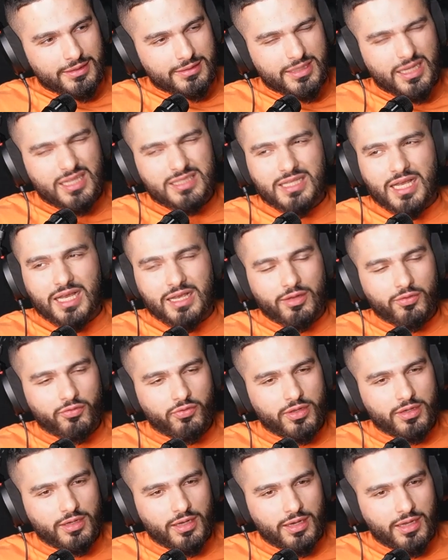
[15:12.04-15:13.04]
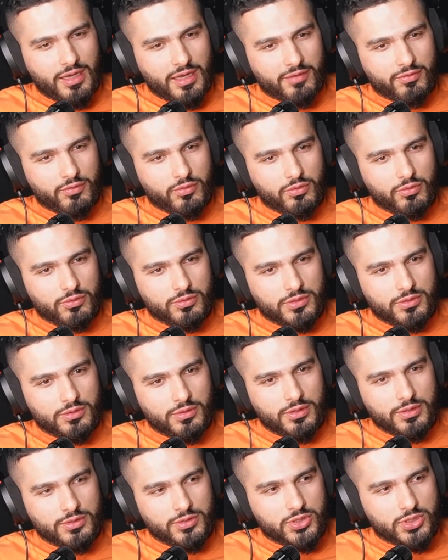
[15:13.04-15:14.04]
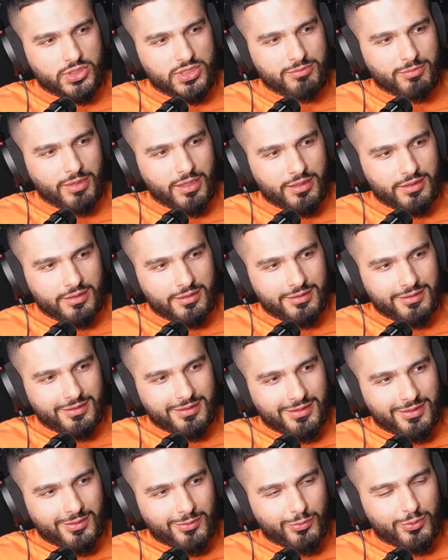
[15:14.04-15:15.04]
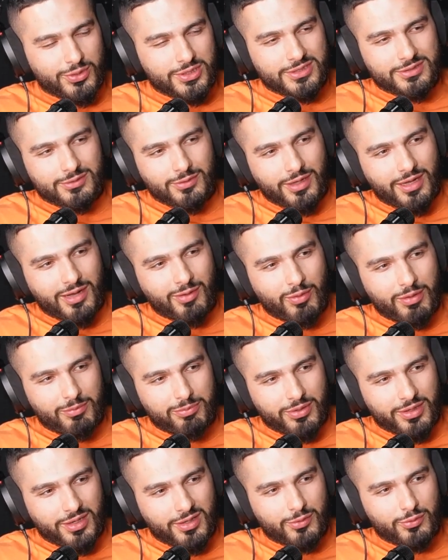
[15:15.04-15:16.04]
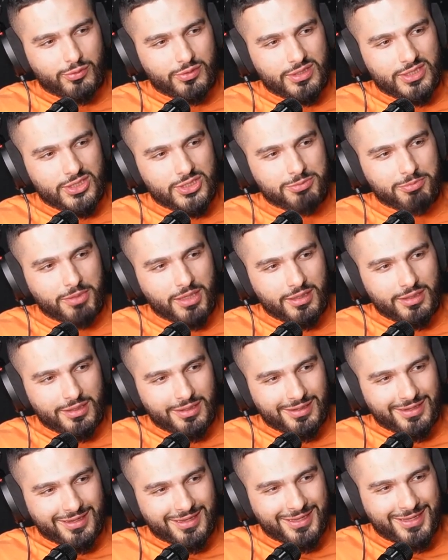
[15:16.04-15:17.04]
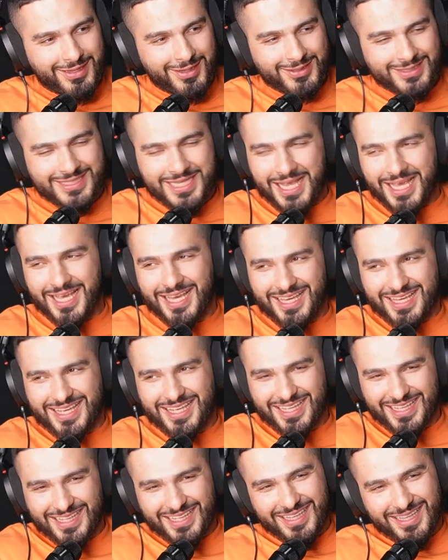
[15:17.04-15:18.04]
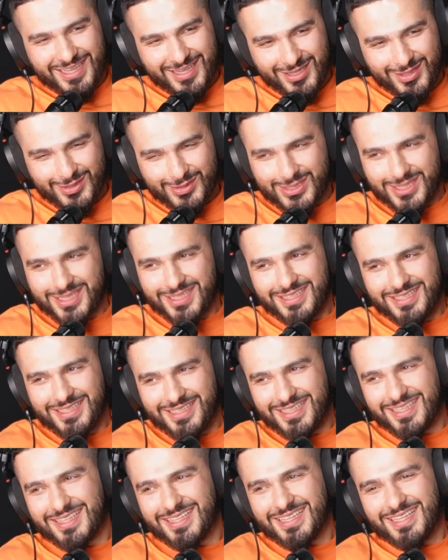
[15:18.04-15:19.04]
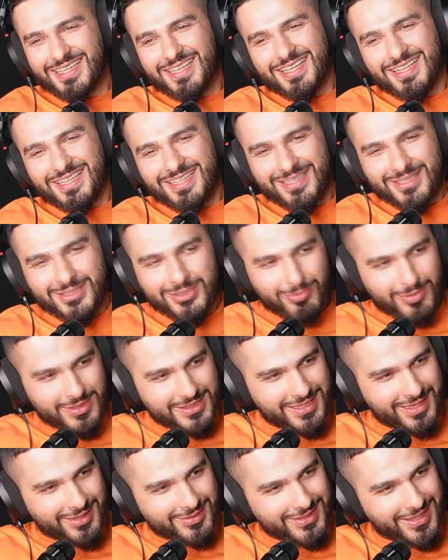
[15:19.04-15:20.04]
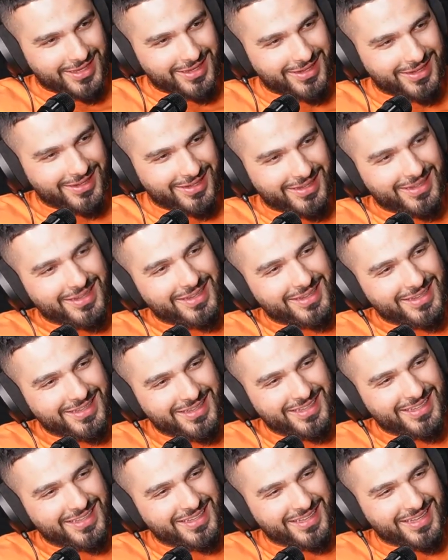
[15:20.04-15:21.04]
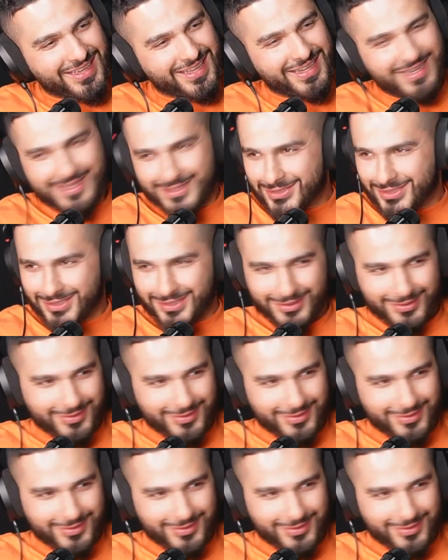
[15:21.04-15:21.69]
There's like a thing that they have called Nshima, which at one point I called Nishma. I was like, oh shit, Nishma sounds like an Asian girl.